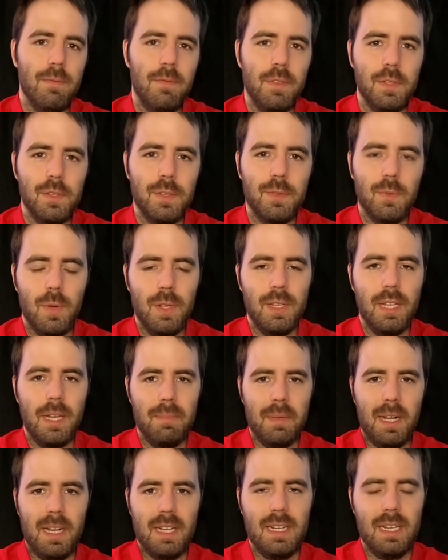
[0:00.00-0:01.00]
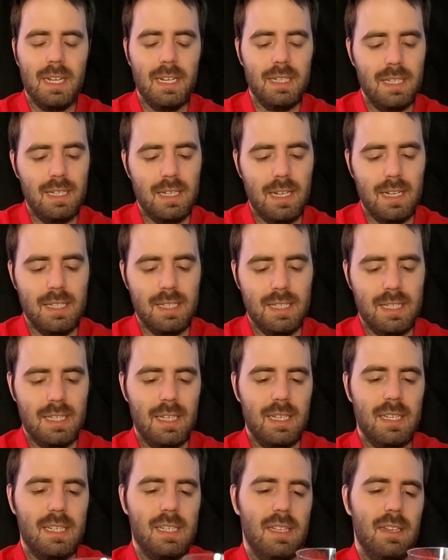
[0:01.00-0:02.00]
infused one like back in
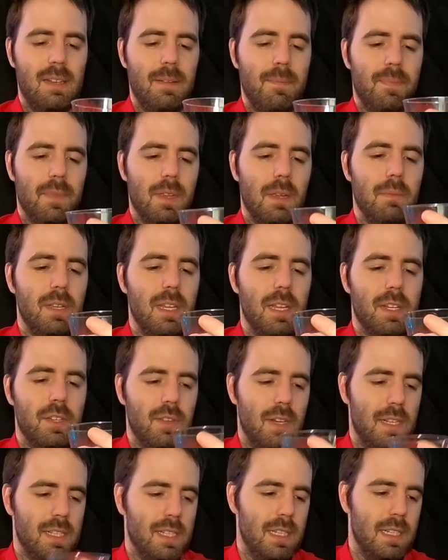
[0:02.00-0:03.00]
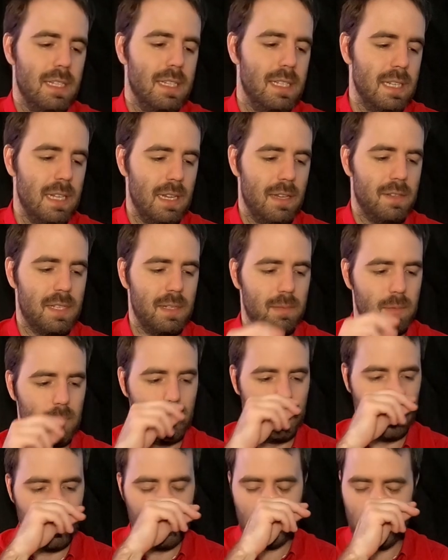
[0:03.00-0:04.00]
1996. I'd be interested to see how
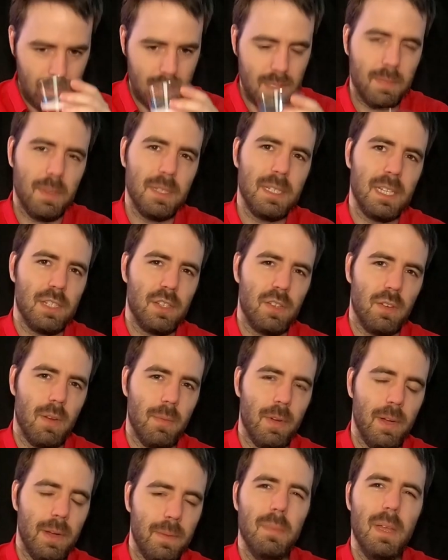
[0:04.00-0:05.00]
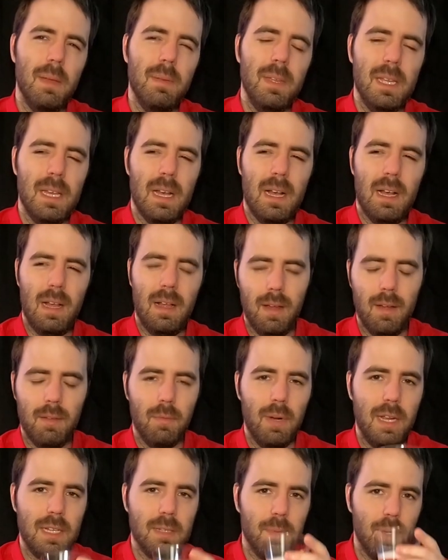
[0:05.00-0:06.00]
similar that is. It smells like strawberry. Maybe
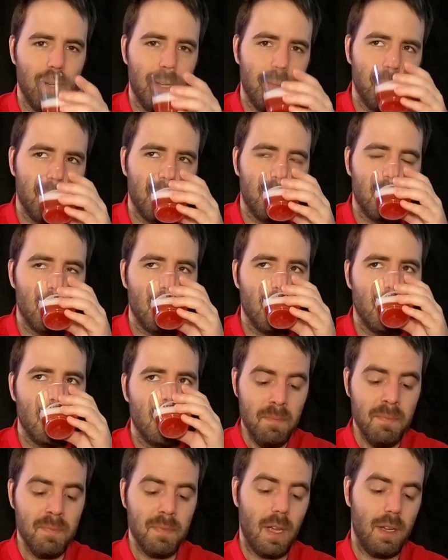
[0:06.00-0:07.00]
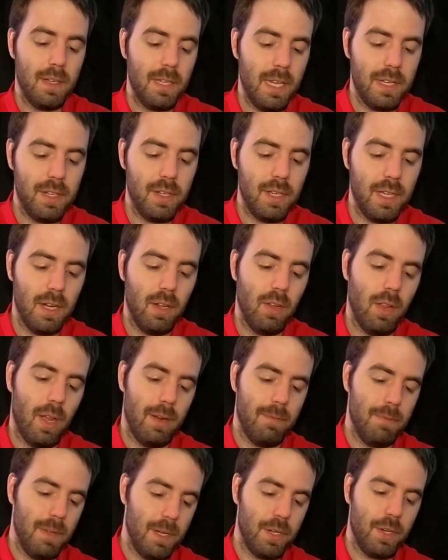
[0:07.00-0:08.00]
raspberry. Again, you get a lot
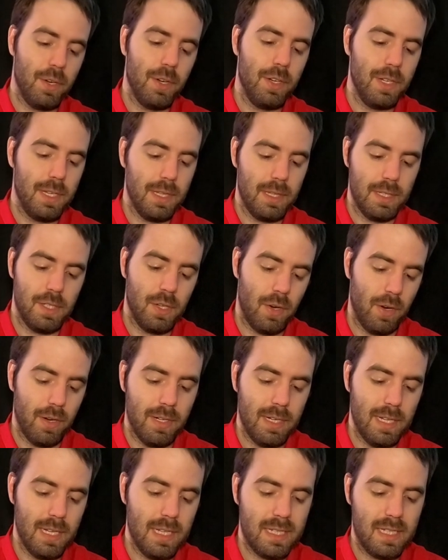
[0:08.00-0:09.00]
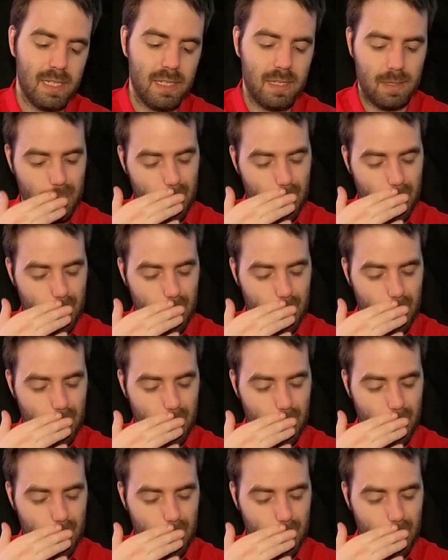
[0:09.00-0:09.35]
of vinegar, you get the tartness.